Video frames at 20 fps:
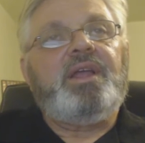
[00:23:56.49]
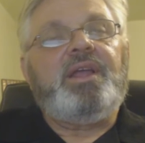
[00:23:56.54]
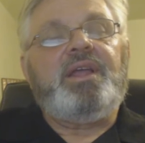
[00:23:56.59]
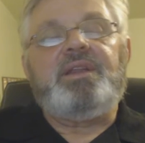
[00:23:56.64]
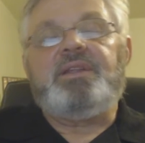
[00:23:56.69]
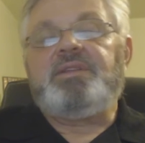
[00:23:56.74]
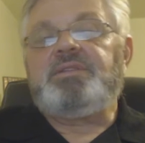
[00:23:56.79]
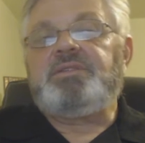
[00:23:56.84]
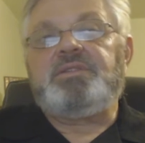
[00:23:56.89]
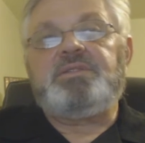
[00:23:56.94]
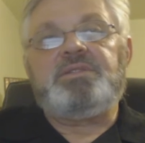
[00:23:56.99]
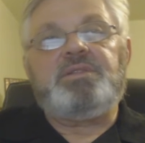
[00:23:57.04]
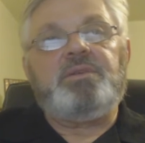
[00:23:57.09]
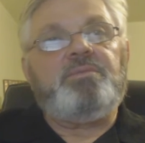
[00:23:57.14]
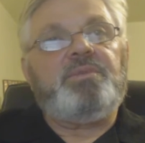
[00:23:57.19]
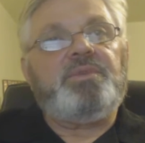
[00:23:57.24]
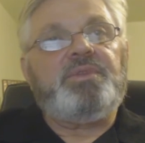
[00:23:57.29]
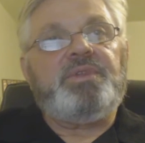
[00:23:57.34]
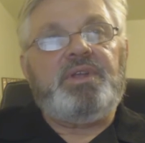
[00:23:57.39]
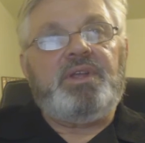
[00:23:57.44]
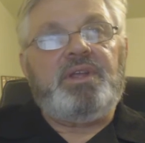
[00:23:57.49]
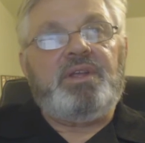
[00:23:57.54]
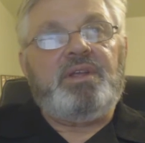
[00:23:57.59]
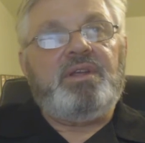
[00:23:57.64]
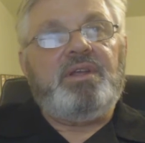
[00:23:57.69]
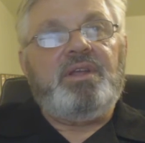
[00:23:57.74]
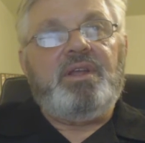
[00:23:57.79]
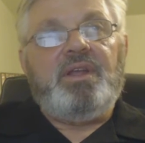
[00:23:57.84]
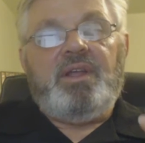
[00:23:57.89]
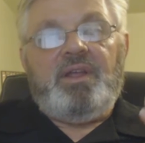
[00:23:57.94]
And it's a simple
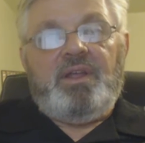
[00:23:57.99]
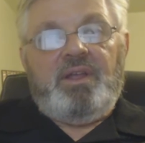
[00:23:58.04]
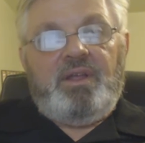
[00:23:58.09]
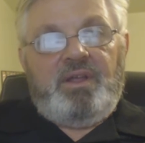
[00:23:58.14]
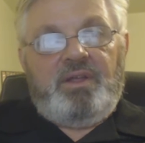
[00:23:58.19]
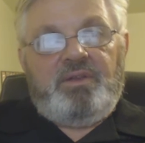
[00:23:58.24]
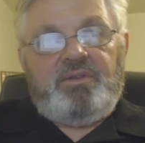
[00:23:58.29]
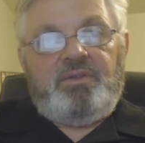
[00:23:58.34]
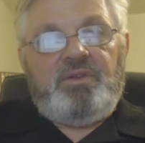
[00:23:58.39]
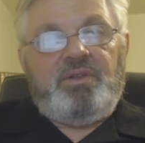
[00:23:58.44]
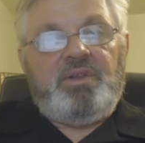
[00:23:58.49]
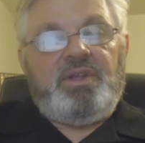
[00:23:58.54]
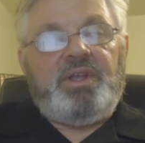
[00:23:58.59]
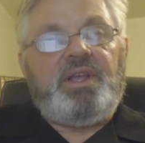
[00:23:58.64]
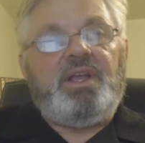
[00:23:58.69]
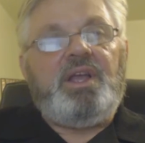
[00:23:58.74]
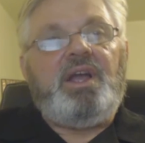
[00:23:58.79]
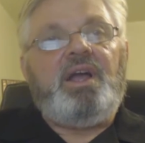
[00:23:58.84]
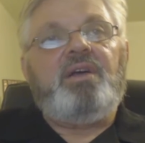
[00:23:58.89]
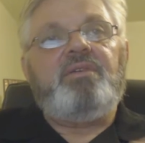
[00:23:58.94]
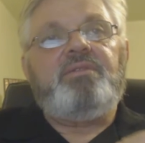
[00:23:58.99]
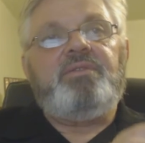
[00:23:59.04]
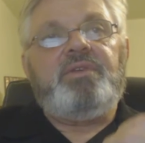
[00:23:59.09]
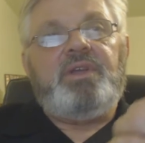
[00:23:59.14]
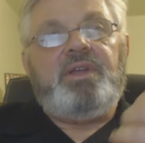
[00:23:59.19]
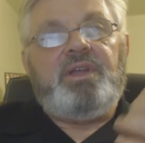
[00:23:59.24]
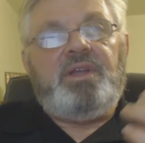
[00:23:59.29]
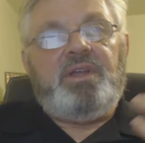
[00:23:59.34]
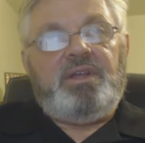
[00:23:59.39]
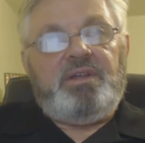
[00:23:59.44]
thing. Do you like
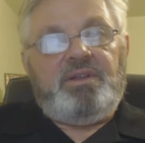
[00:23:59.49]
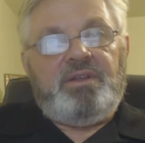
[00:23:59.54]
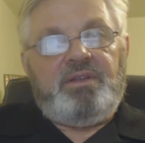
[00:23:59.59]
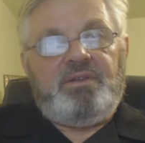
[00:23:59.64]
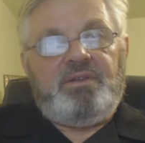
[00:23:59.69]
coffee?